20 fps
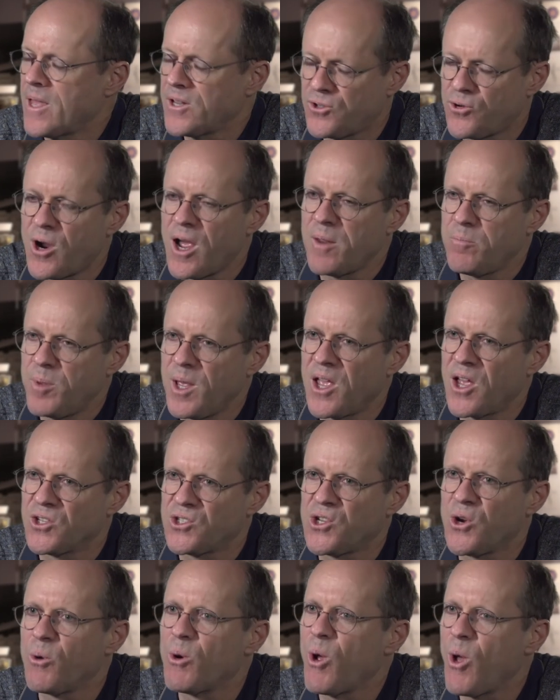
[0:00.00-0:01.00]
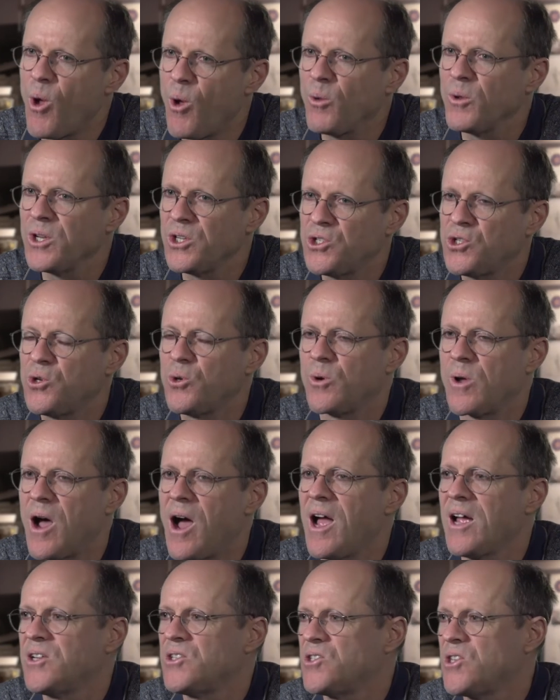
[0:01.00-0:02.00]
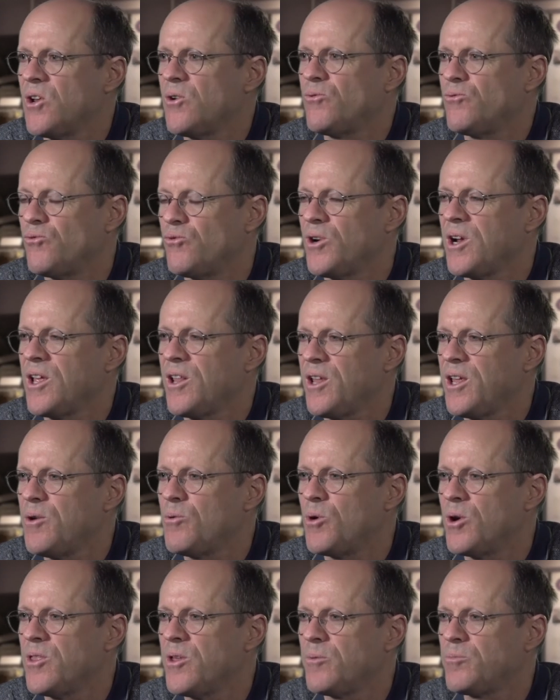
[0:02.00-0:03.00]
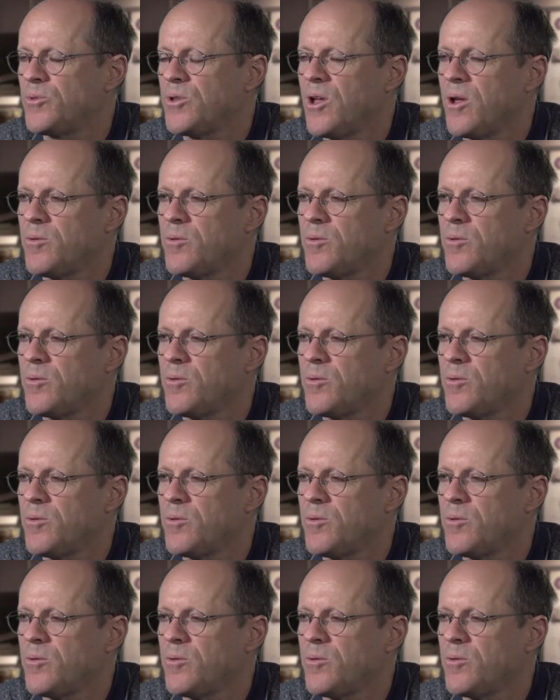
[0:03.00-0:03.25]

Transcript: That's right, because there were only two guys that really were the